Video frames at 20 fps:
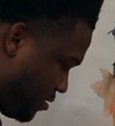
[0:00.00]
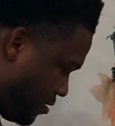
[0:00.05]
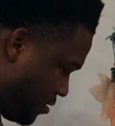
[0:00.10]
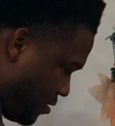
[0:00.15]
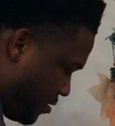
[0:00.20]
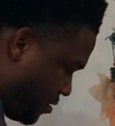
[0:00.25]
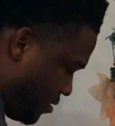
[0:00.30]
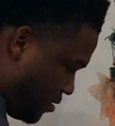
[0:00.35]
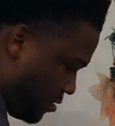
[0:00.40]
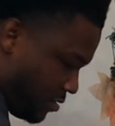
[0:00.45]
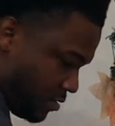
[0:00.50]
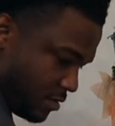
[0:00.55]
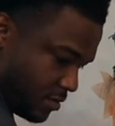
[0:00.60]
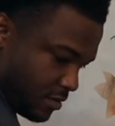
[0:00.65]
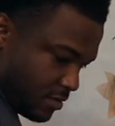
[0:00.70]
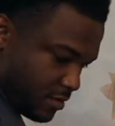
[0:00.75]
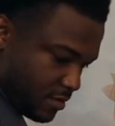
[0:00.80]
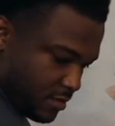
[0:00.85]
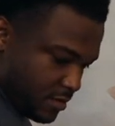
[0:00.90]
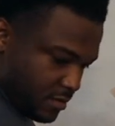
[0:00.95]

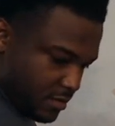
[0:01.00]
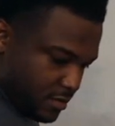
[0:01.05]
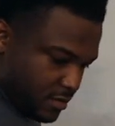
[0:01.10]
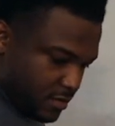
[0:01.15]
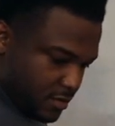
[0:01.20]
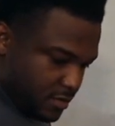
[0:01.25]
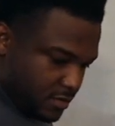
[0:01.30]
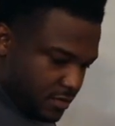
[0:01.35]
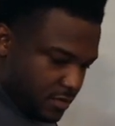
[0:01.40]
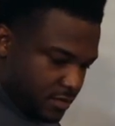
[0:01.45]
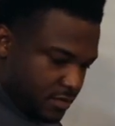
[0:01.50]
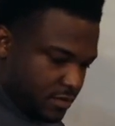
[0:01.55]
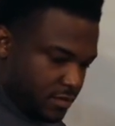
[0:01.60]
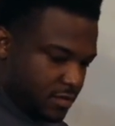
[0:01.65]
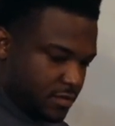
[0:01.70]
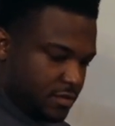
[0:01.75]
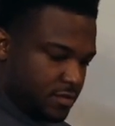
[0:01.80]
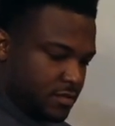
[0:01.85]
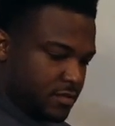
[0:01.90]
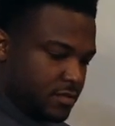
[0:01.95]

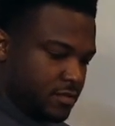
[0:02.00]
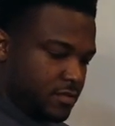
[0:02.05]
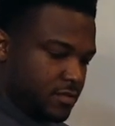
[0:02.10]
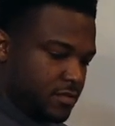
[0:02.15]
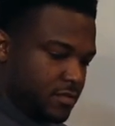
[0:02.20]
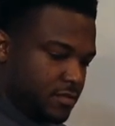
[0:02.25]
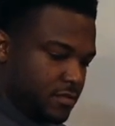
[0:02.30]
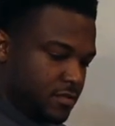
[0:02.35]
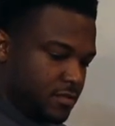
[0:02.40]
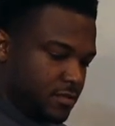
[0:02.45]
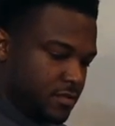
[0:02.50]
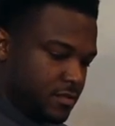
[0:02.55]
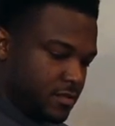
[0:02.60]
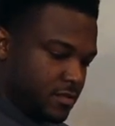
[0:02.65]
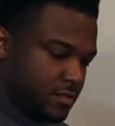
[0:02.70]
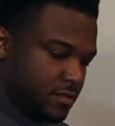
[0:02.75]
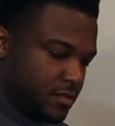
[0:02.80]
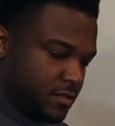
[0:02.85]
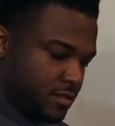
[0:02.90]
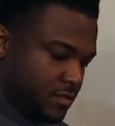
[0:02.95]

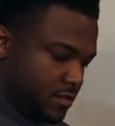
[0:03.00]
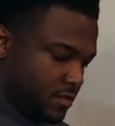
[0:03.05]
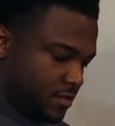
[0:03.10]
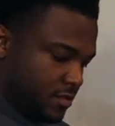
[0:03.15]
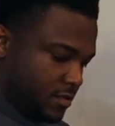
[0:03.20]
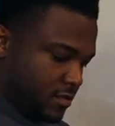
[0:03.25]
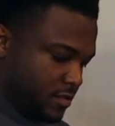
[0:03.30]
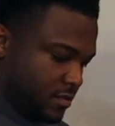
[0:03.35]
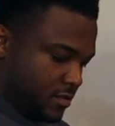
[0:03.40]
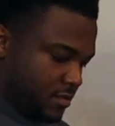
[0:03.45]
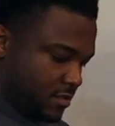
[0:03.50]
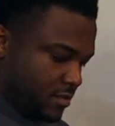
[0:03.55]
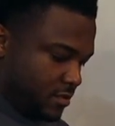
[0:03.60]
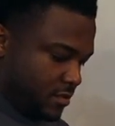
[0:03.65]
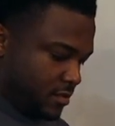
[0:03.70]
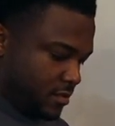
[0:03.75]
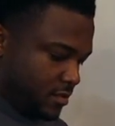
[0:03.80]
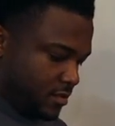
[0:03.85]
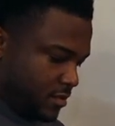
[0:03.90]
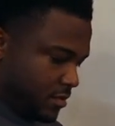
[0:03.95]

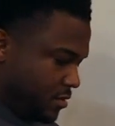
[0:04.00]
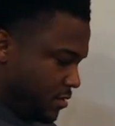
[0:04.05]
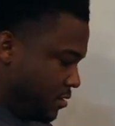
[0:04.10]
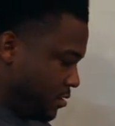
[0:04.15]
(silent)